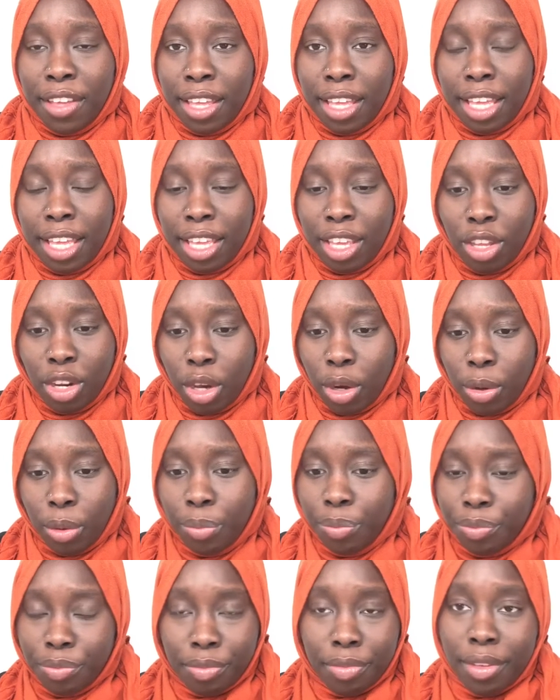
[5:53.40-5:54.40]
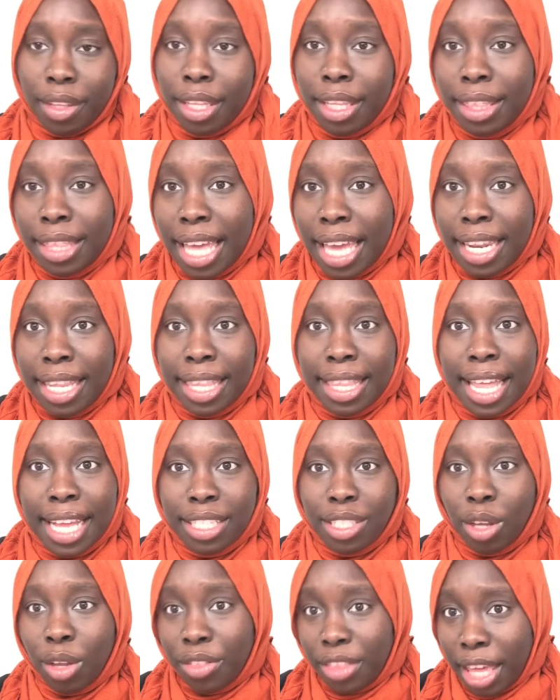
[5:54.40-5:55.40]
you know, then that's
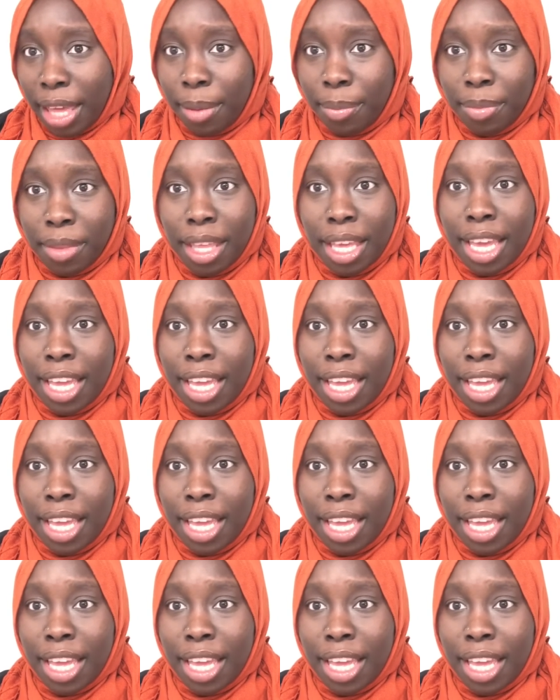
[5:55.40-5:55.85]
on them.